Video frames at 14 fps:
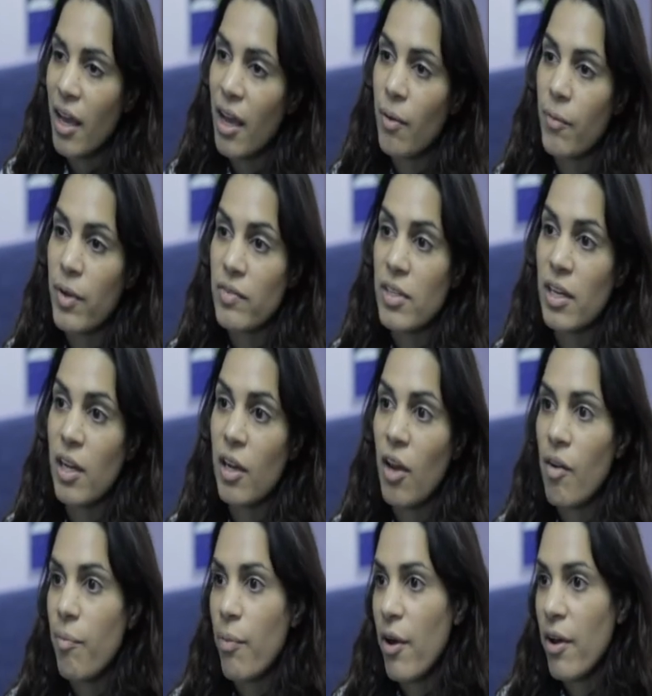And we've done a
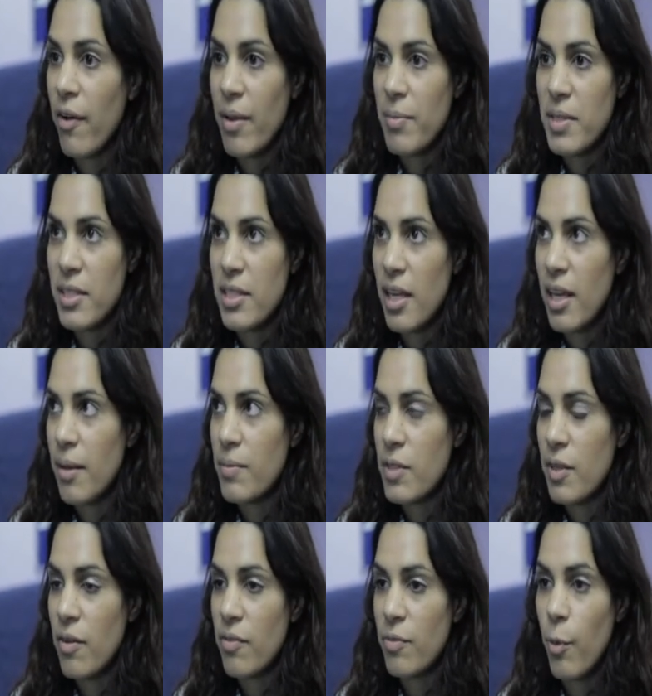lot of programs in terms
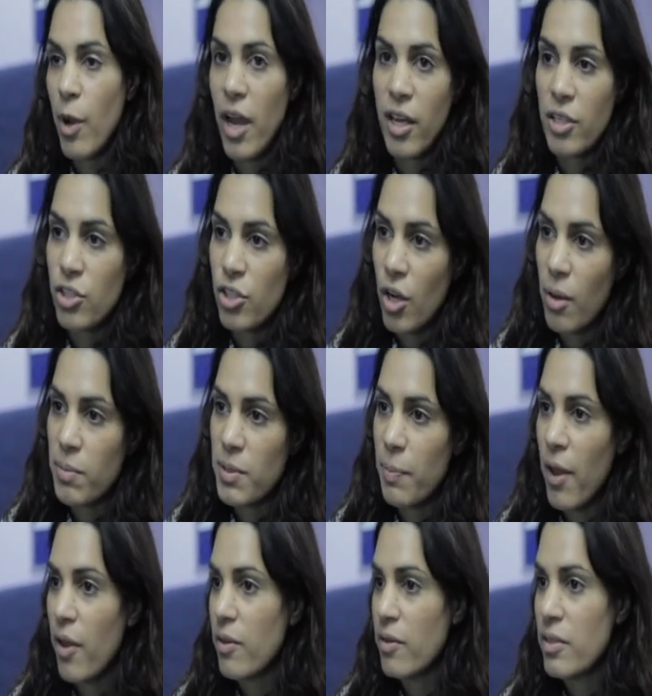of workshops,
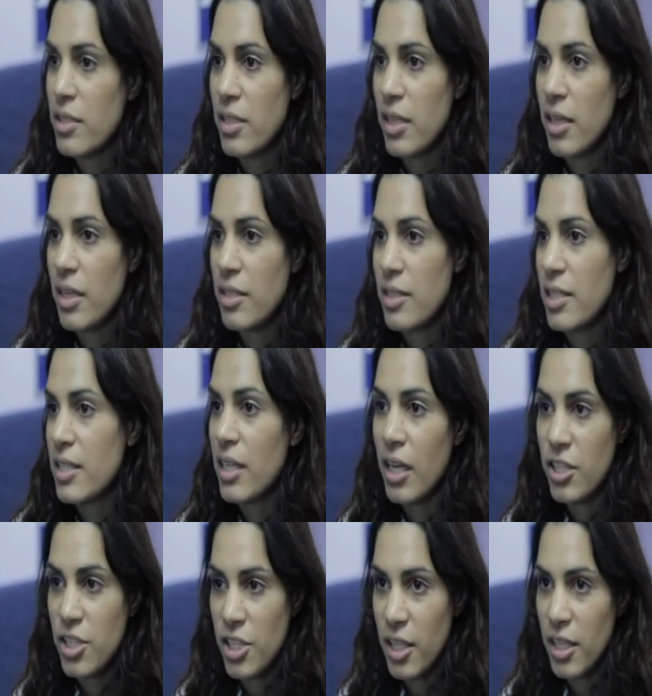posters,
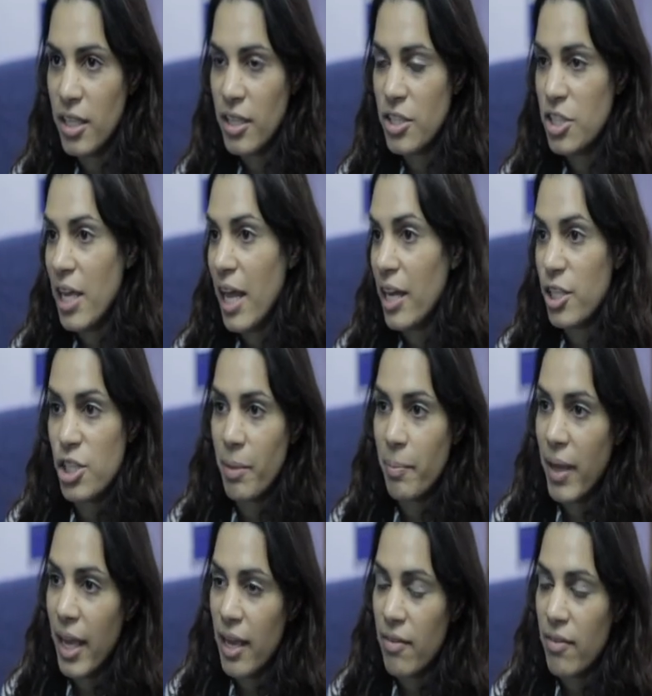discussions, challenging
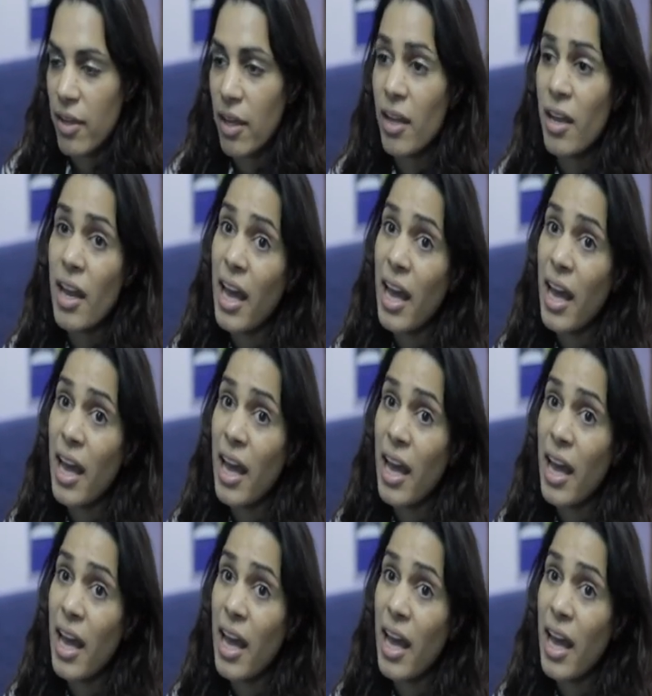behaviour.